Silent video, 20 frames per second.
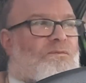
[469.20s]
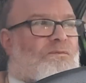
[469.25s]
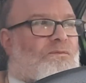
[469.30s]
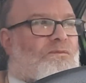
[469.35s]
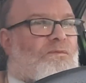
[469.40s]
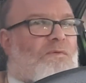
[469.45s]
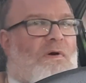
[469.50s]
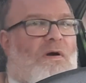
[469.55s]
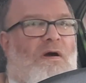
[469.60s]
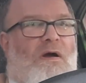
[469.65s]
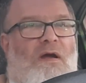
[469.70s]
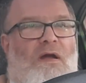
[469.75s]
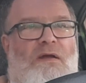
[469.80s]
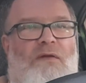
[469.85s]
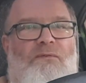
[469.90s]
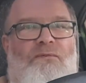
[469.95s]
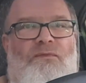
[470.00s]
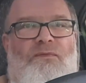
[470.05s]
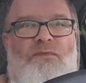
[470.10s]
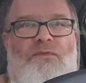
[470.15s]

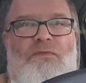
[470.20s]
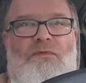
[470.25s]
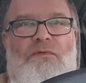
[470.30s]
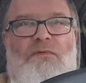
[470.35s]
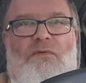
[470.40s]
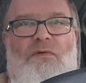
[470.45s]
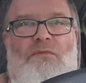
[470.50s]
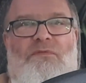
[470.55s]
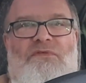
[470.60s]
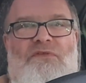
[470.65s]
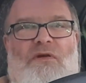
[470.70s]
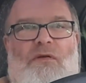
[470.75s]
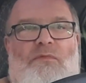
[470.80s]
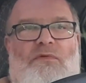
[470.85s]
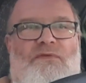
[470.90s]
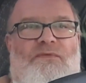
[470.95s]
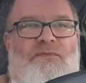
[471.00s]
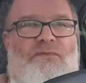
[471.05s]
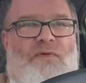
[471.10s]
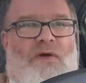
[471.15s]
5, or it was
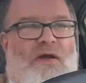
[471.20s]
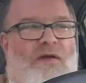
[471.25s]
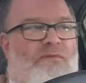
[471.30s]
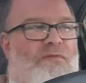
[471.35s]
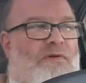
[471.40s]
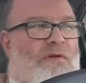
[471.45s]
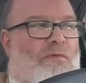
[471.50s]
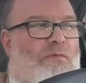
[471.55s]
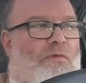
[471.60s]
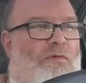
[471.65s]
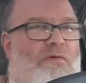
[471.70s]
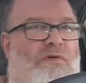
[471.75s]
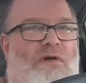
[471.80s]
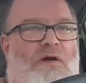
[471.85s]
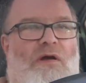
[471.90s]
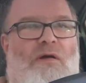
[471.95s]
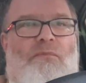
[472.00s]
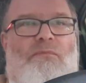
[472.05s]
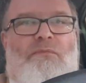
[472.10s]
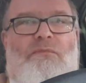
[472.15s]
almost 5, and I woke
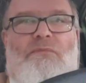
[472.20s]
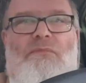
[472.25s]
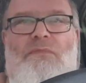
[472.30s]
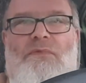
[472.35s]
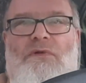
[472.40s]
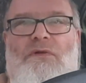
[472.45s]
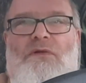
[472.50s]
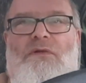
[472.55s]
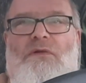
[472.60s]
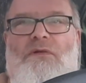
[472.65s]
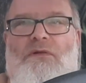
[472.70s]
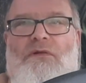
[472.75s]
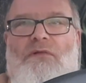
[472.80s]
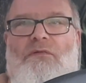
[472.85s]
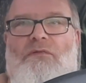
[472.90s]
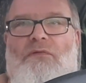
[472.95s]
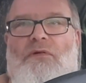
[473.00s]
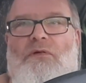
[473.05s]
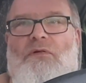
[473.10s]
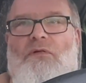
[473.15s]
up.
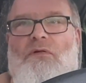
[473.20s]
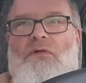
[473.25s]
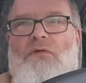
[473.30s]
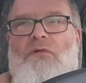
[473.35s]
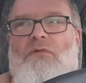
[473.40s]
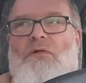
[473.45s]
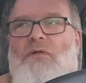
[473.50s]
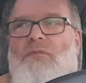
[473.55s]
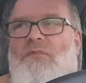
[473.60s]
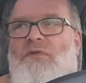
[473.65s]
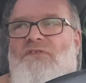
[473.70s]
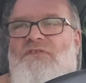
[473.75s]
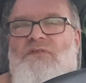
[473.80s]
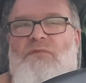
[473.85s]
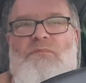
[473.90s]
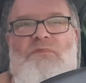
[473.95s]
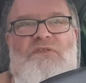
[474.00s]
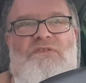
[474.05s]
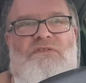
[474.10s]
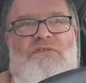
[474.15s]
I must have
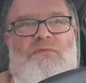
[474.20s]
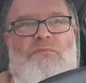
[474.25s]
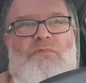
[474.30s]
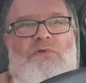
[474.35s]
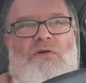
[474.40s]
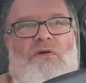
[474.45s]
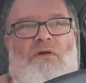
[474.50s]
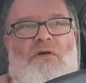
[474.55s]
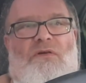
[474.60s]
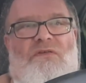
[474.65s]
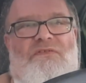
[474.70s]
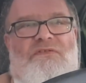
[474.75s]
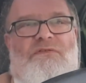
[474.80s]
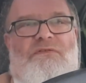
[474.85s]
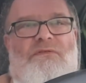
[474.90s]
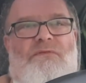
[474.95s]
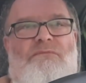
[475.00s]
missed some calls.